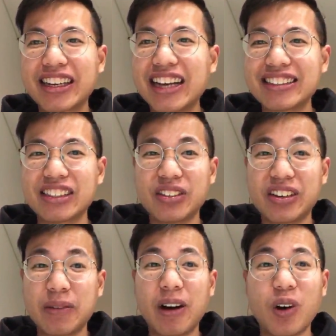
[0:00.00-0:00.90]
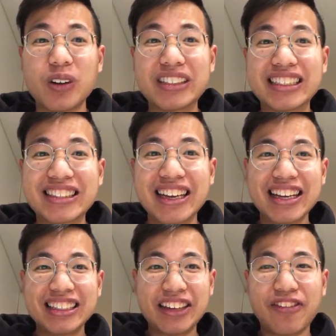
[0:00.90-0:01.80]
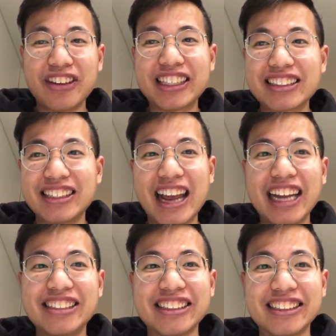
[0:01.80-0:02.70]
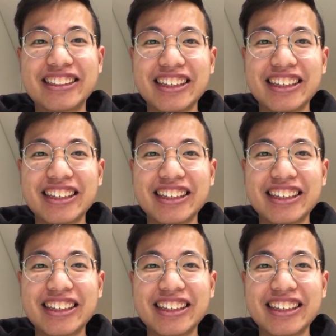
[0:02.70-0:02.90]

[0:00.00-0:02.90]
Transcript: guys are talking about all these different destinations.